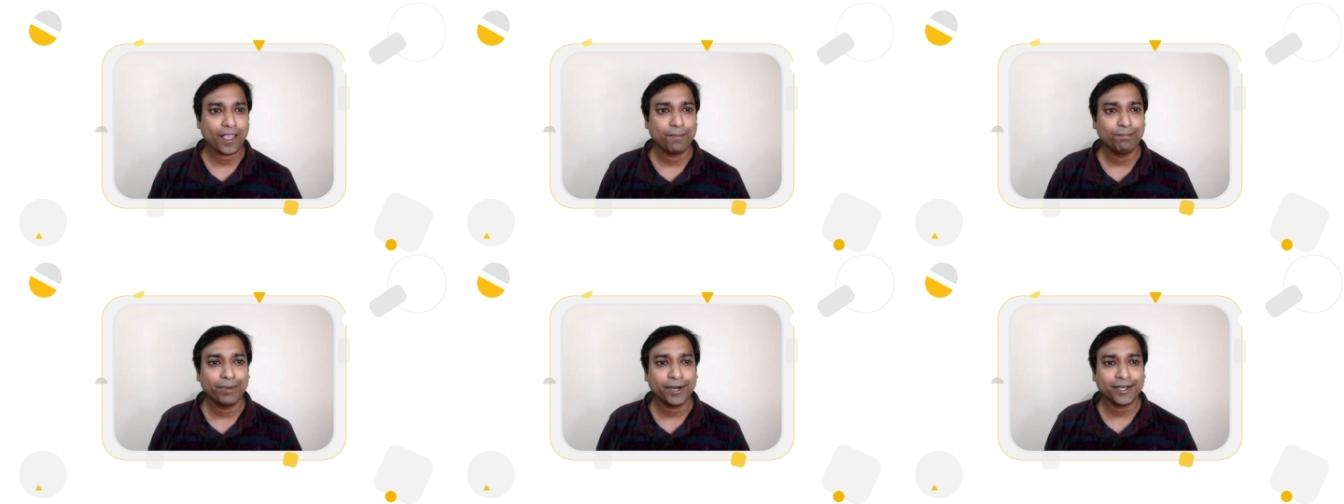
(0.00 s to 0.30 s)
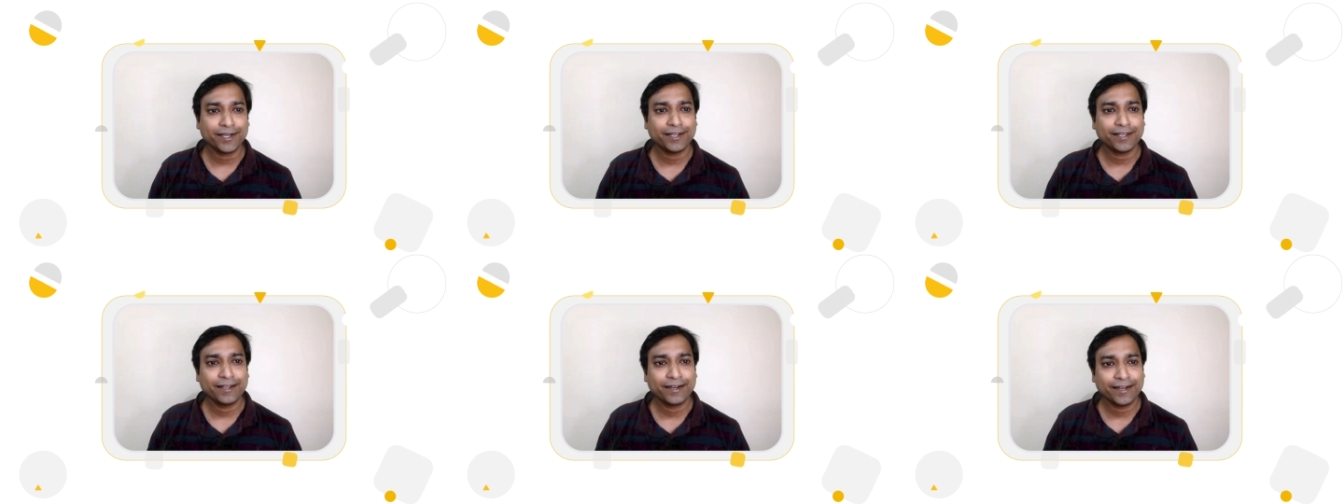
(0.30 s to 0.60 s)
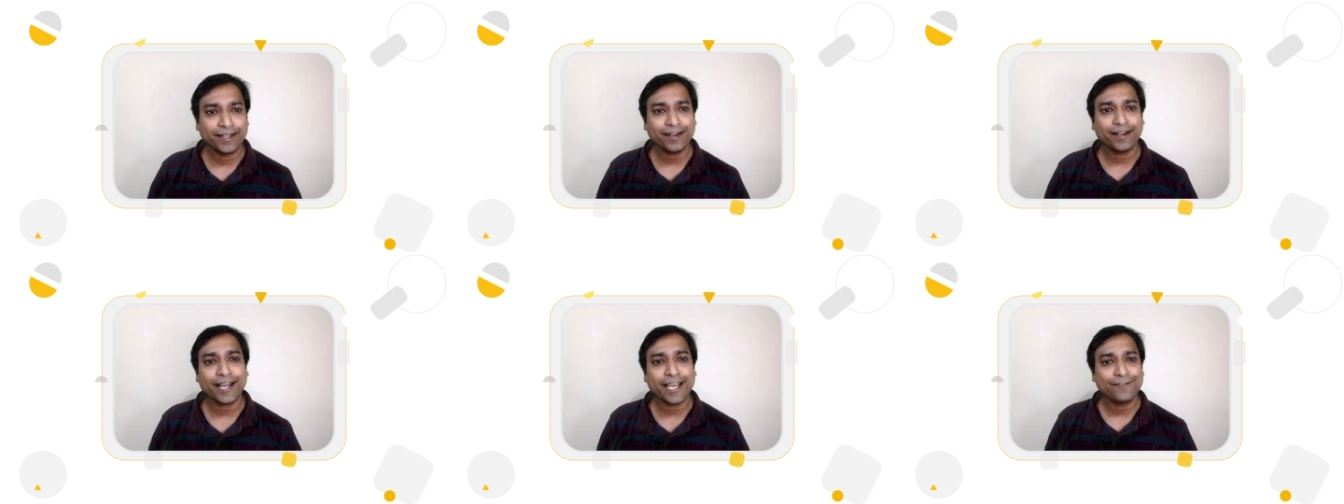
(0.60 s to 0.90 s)
But
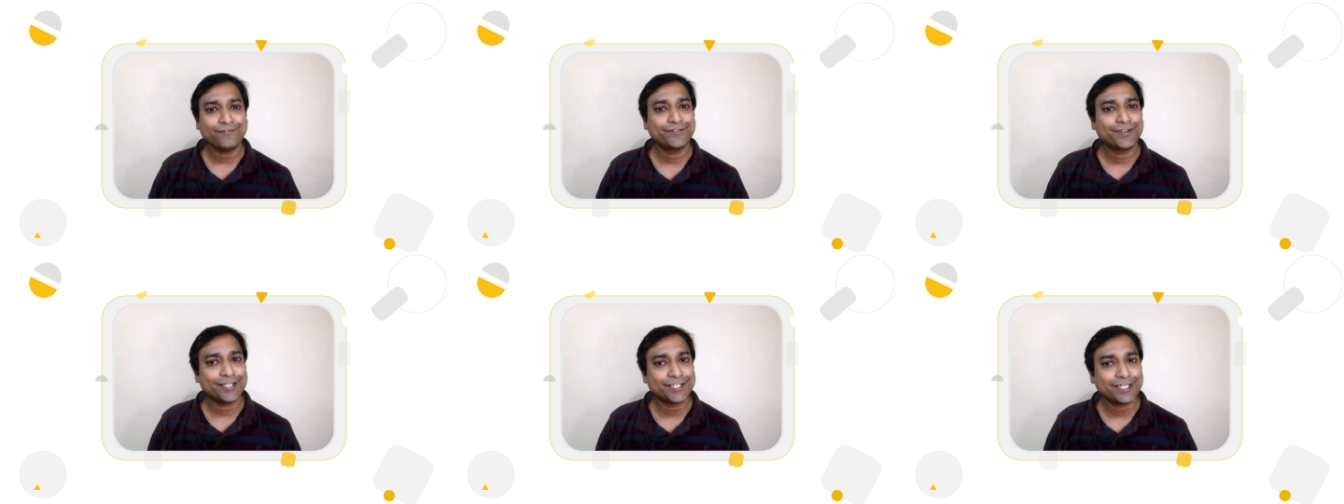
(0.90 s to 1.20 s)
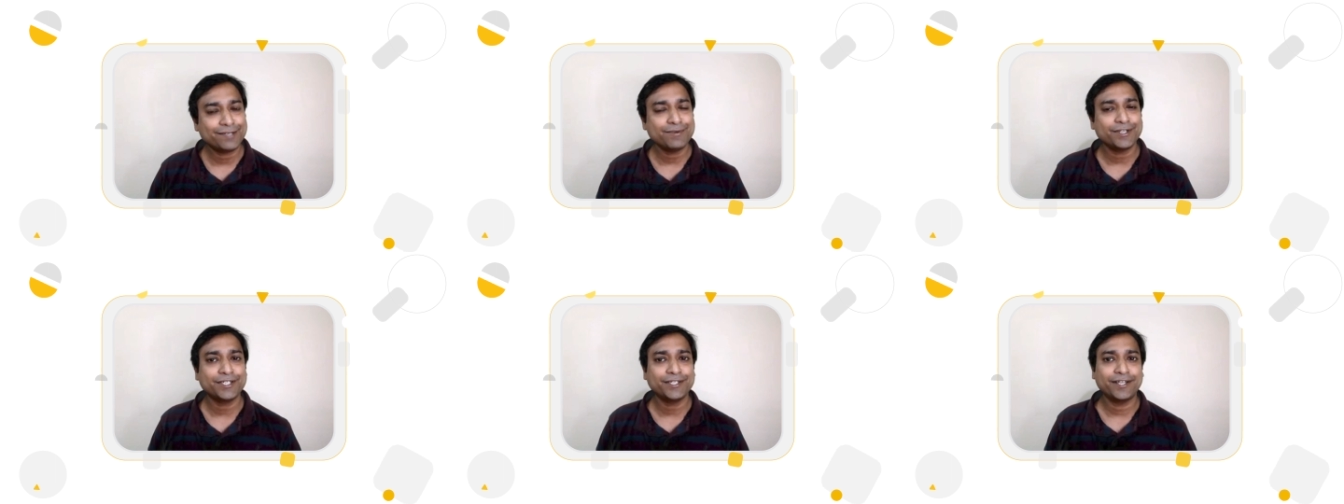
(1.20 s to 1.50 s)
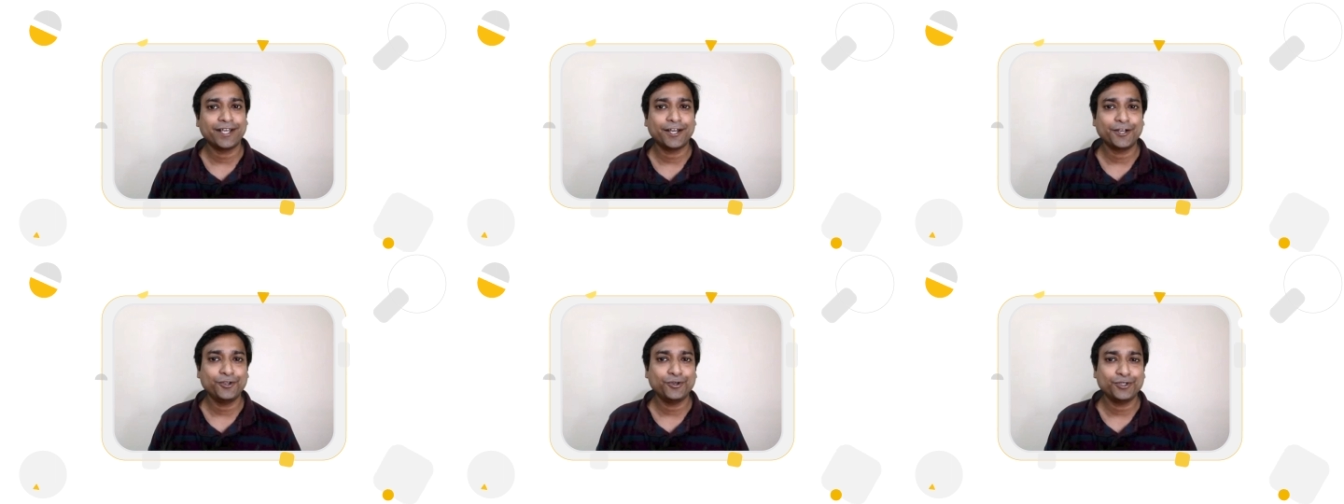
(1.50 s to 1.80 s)
real life customer
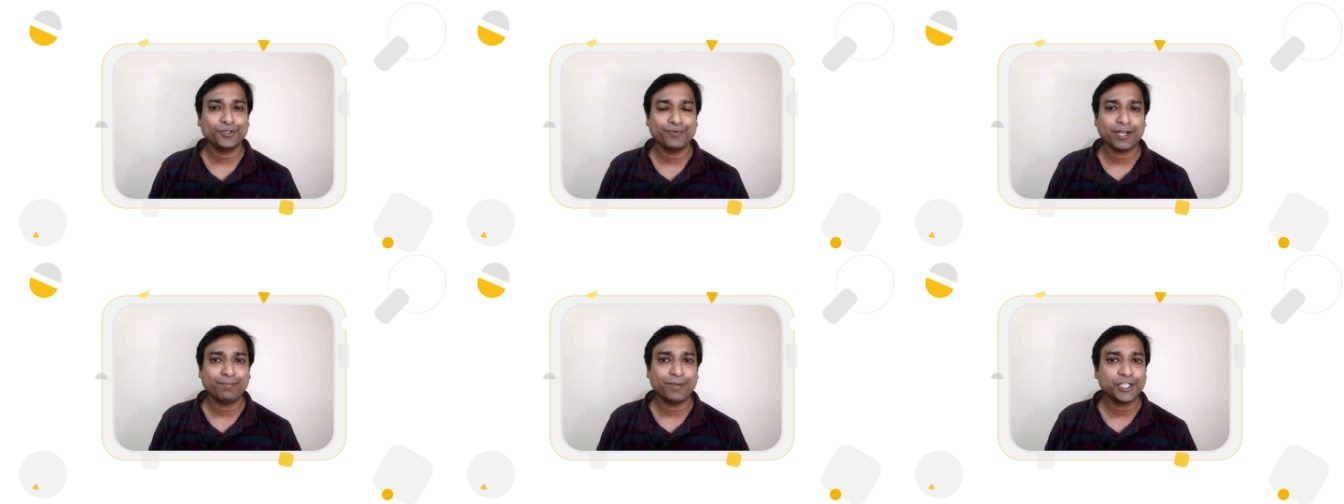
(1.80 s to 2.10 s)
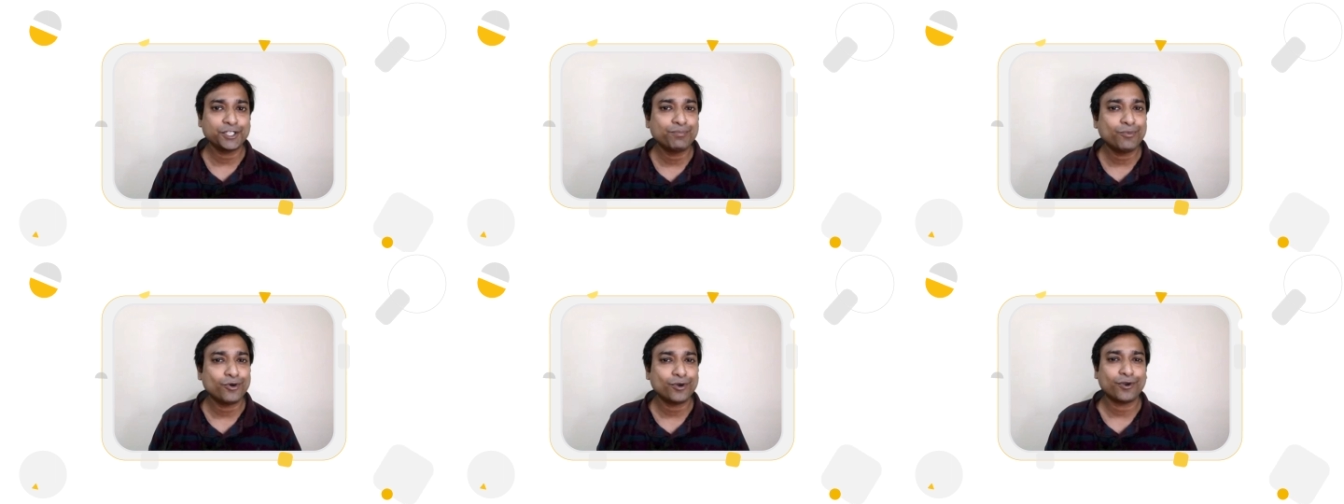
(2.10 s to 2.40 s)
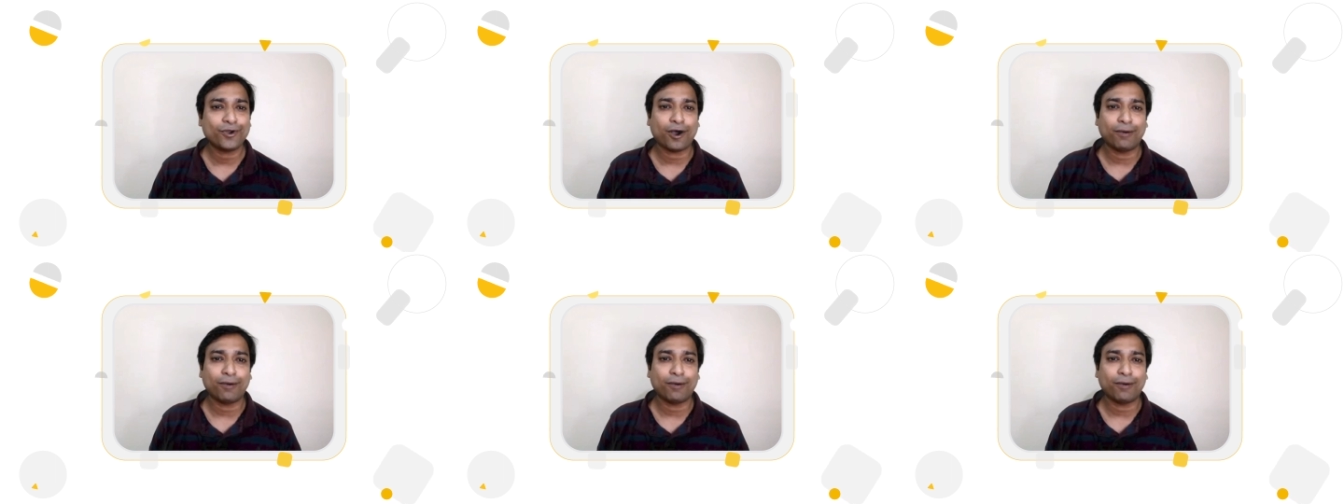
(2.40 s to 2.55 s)
scenarios were much more